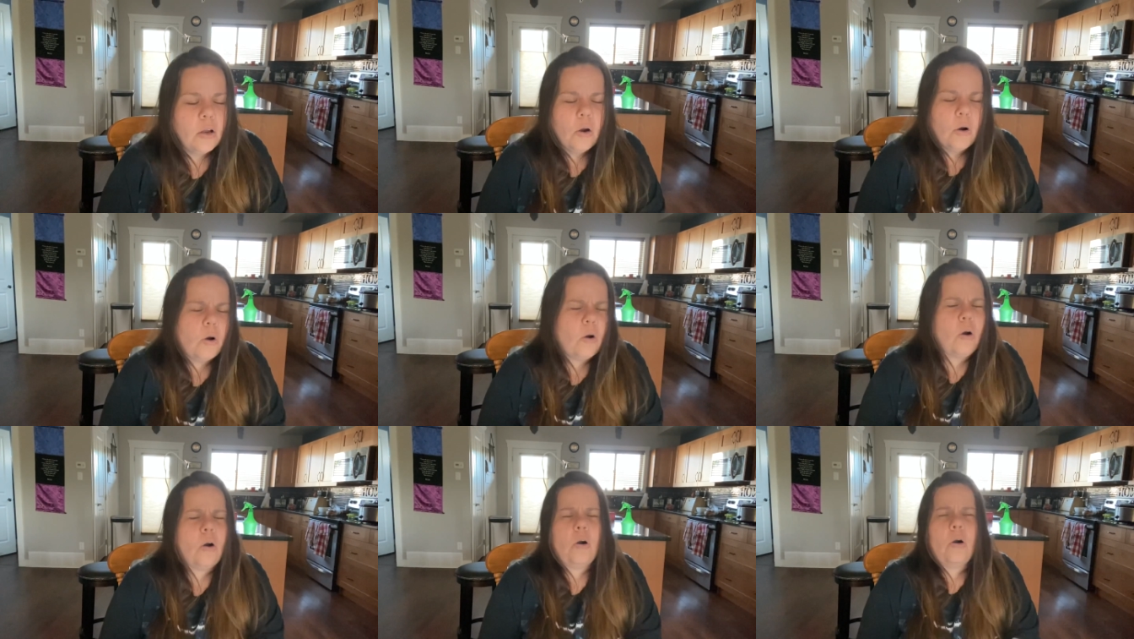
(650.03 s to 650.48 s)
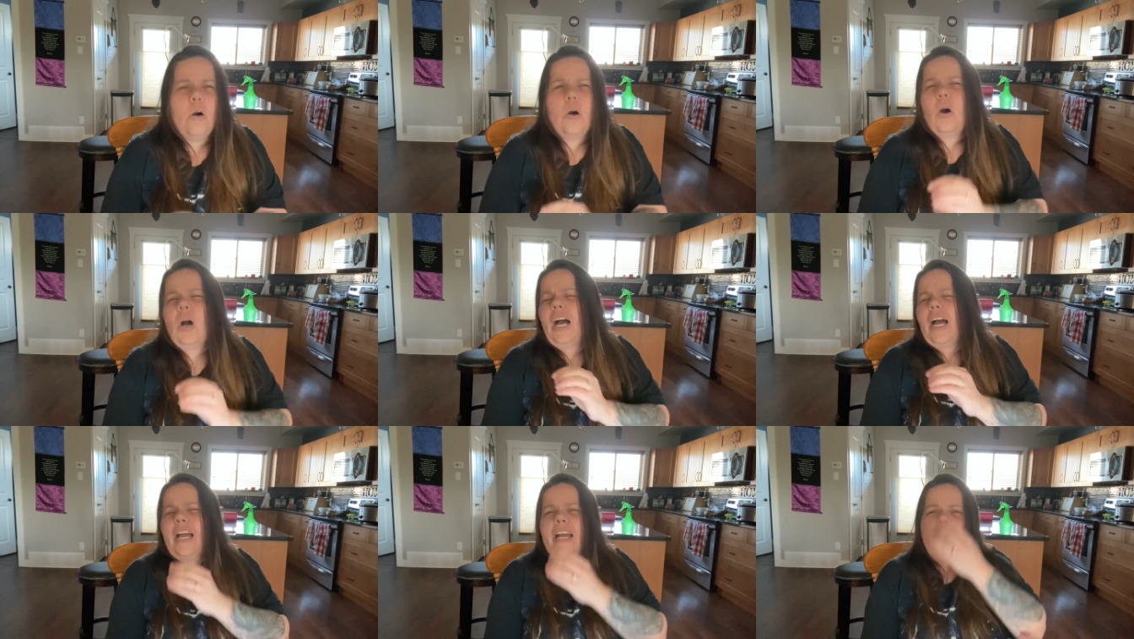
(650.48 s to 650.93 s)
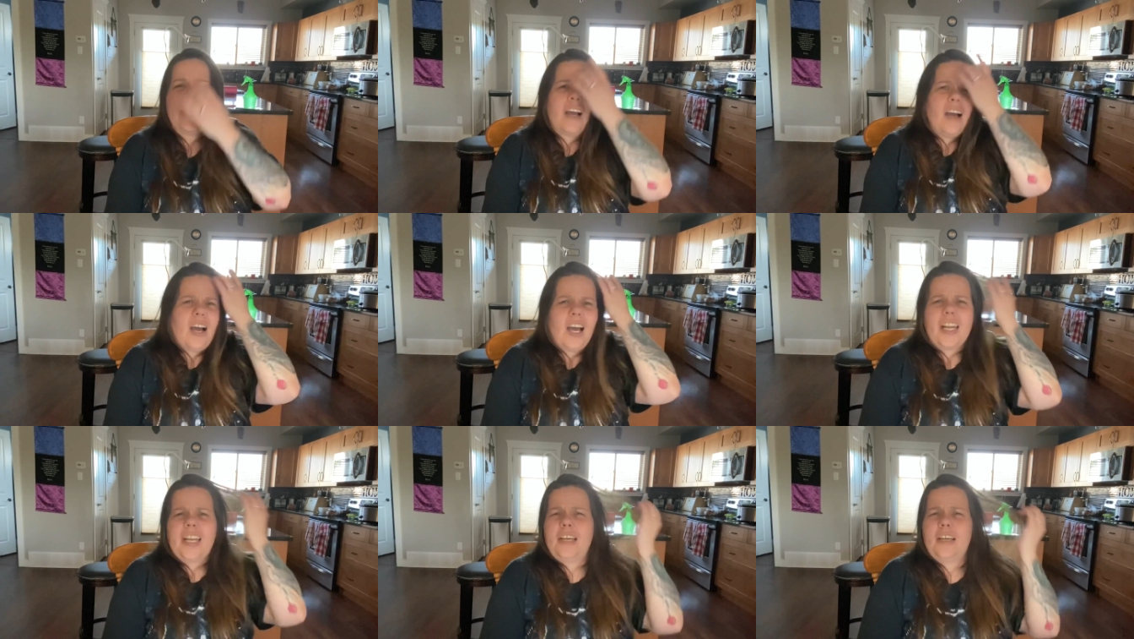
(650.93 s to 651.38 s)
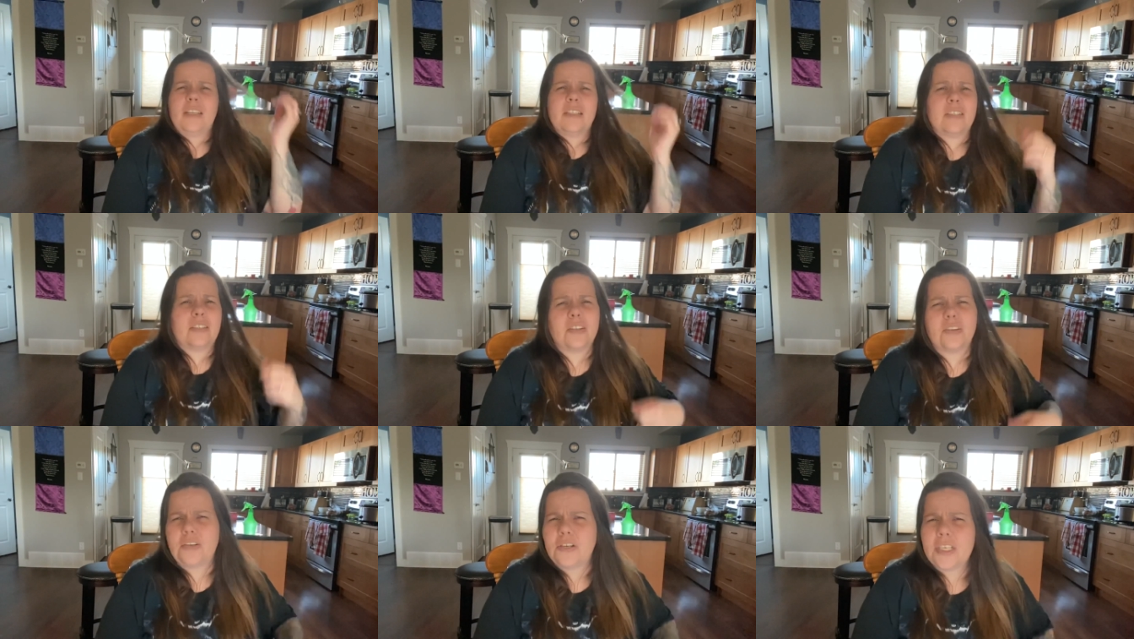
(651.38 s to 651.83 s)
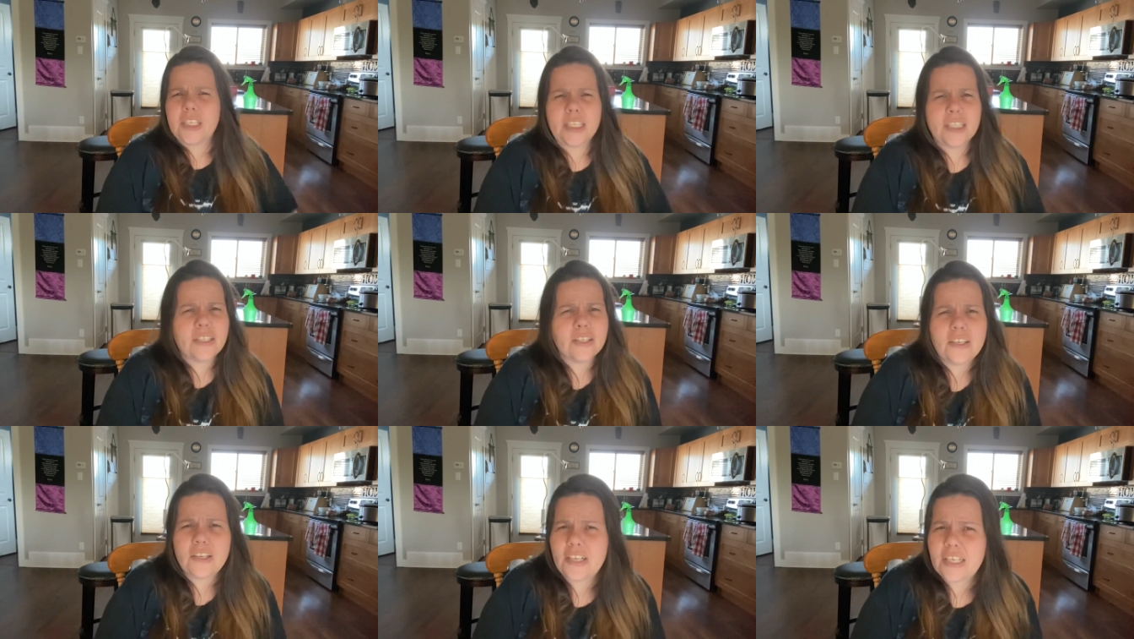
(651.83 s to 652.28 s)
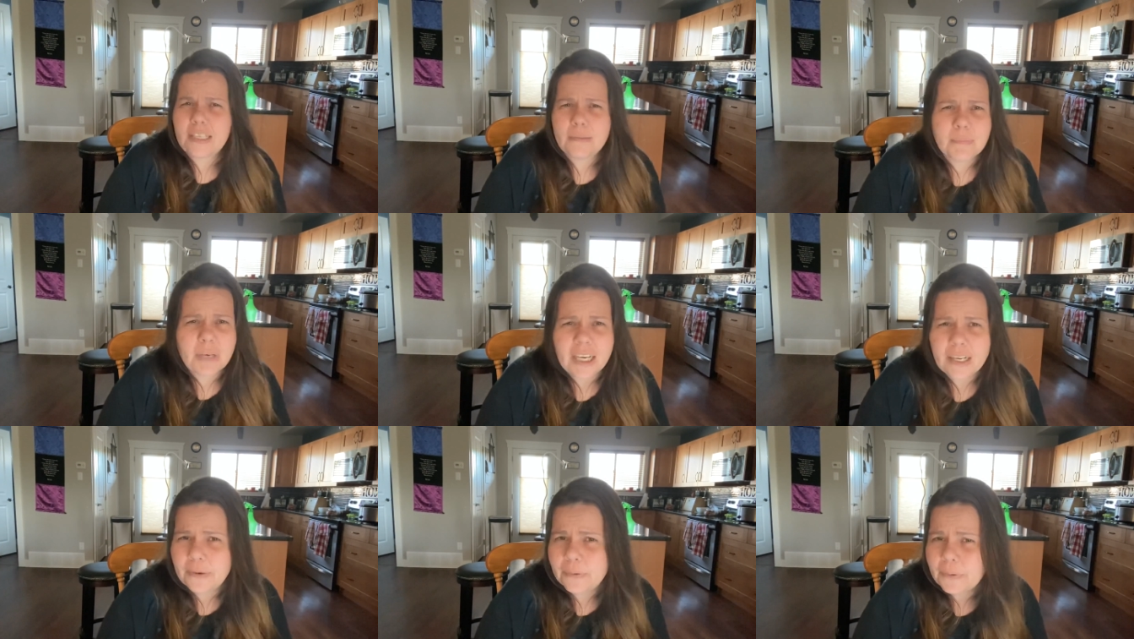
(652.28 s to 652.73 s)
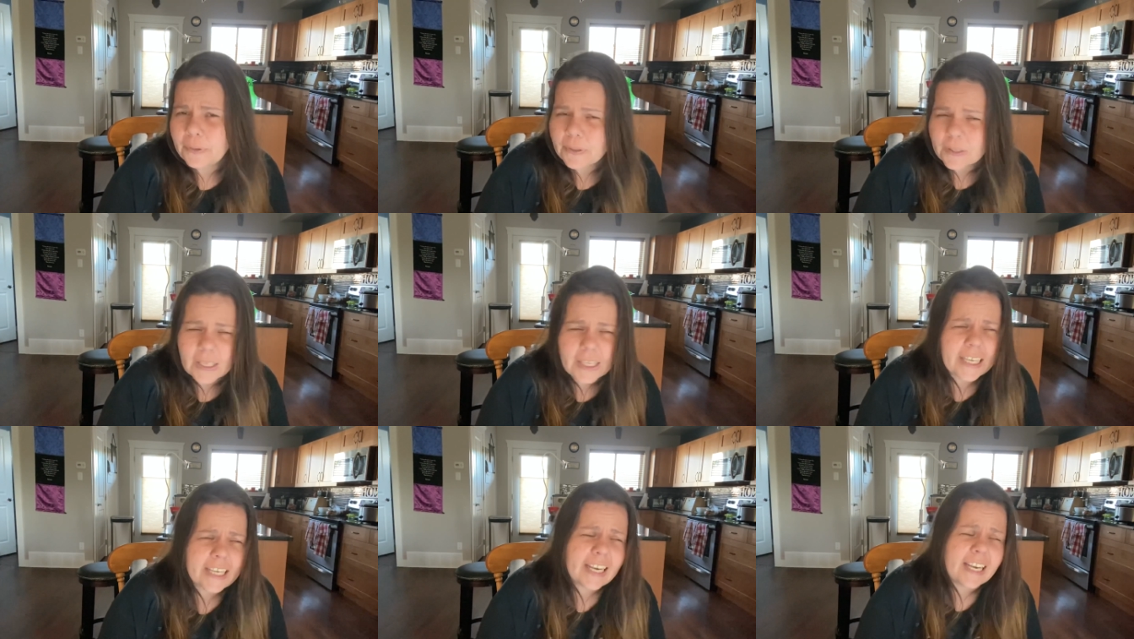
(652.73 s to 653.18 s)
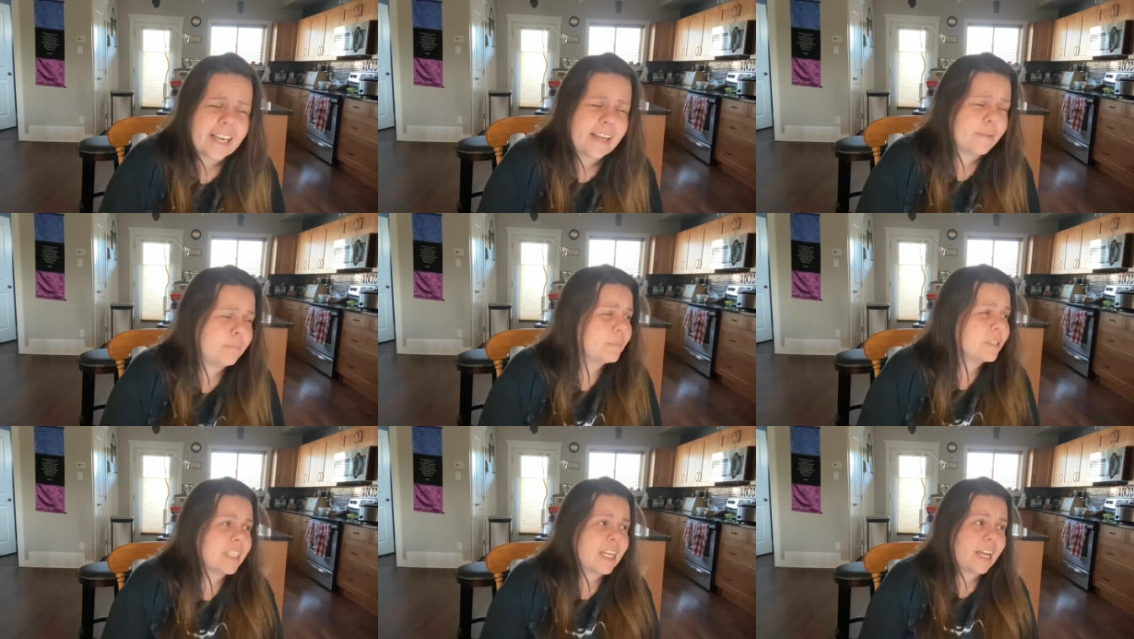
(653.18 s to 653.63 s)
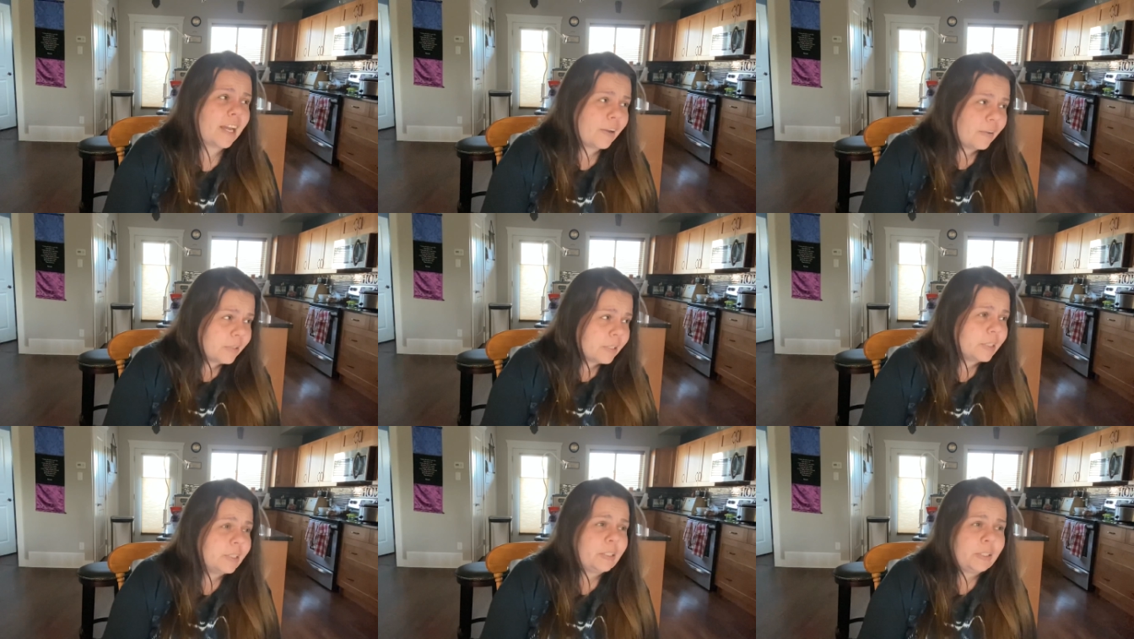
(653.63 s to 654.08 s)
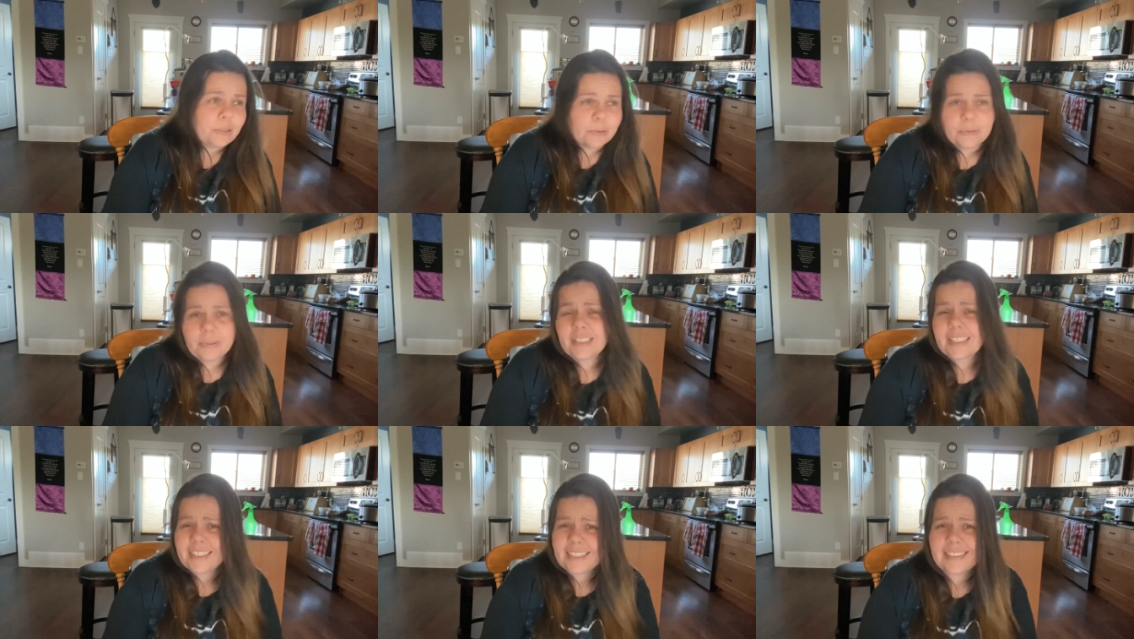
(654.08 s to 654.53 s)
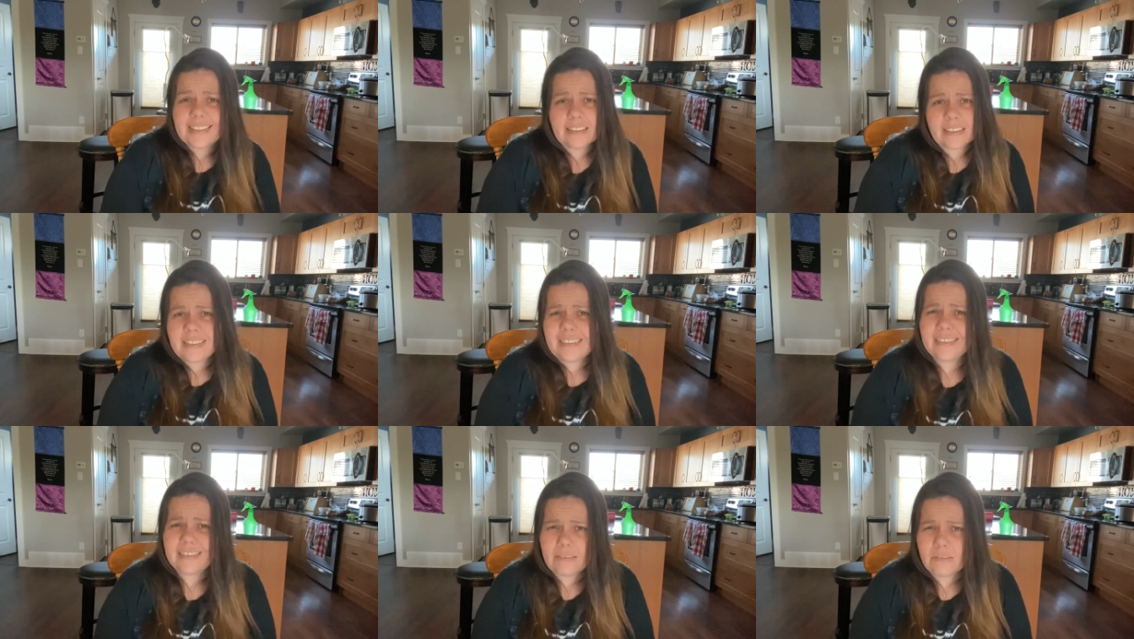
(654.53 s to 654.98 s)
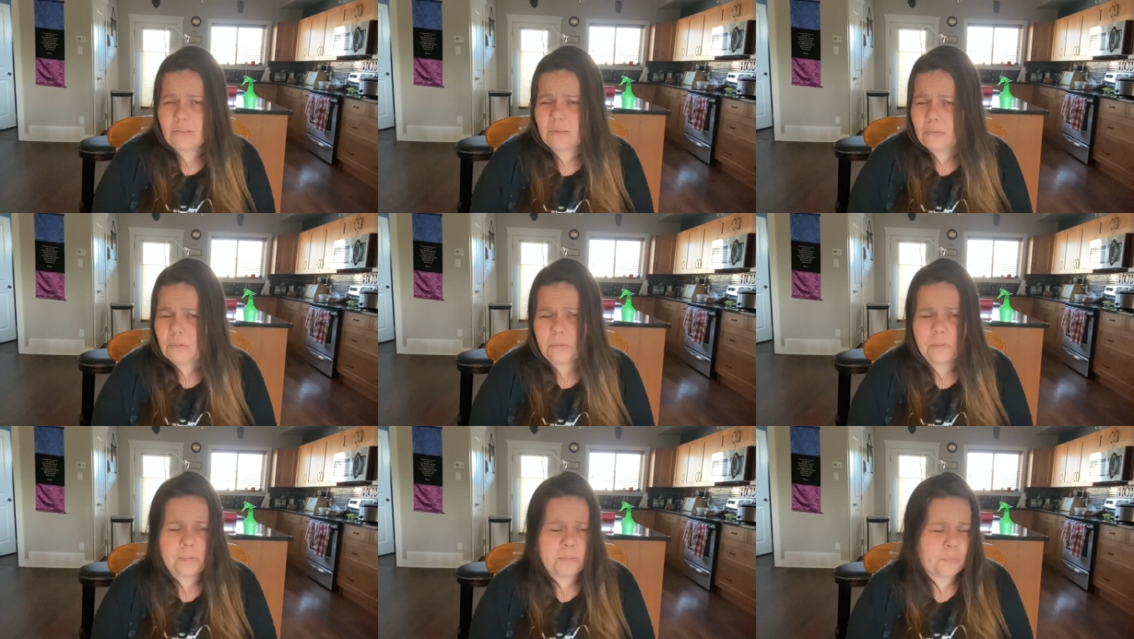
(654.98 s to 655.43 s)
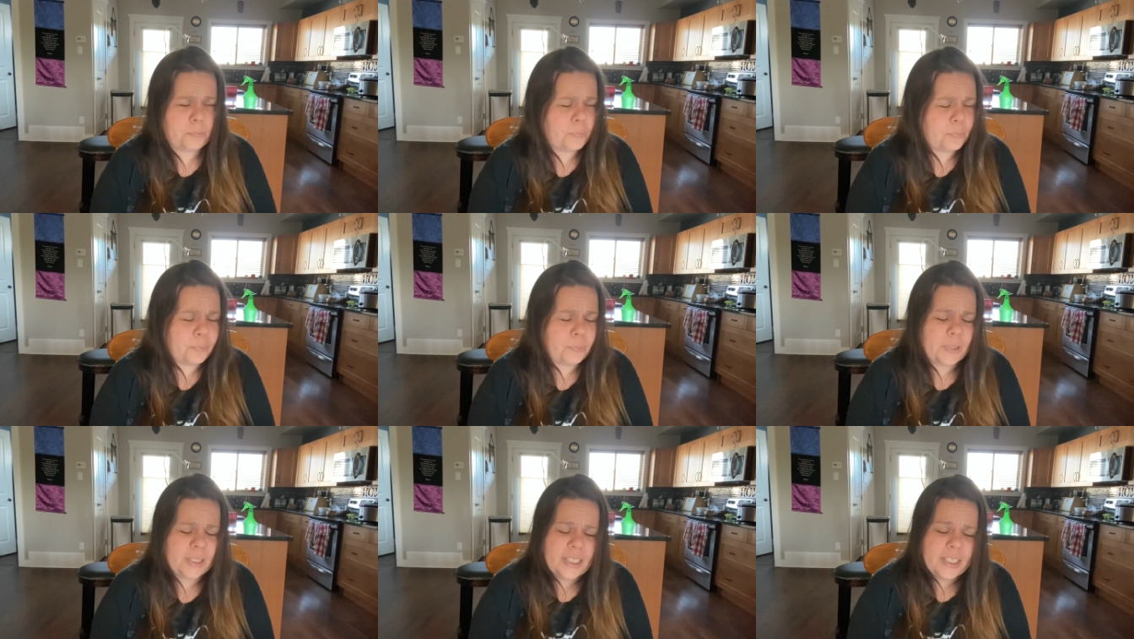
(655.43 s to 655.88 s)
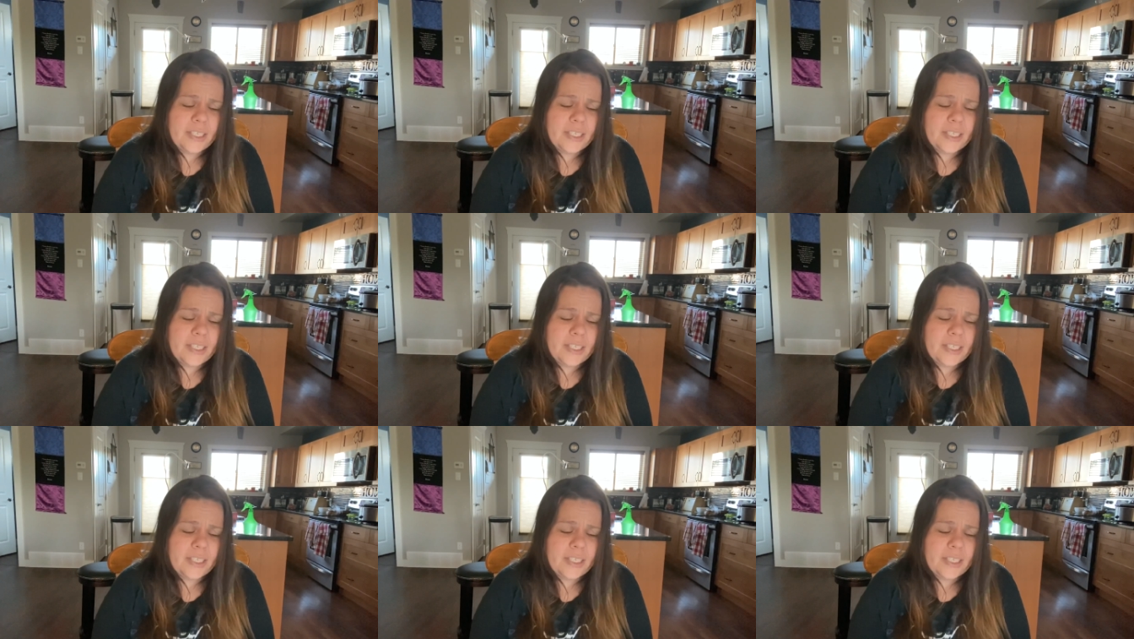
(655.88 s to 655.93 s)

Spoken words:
Oh, I got a dirty, dirty mouth. Like, I'm telling you. Like, oof.